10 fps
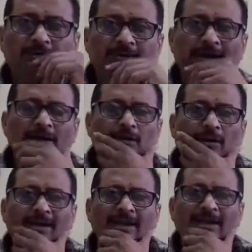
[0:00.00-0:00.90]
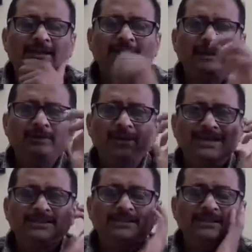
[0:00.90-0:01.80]
Dalton, and the amino
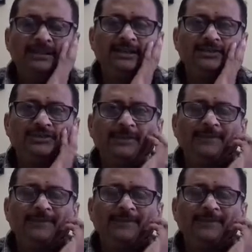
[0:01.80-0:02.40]
acid is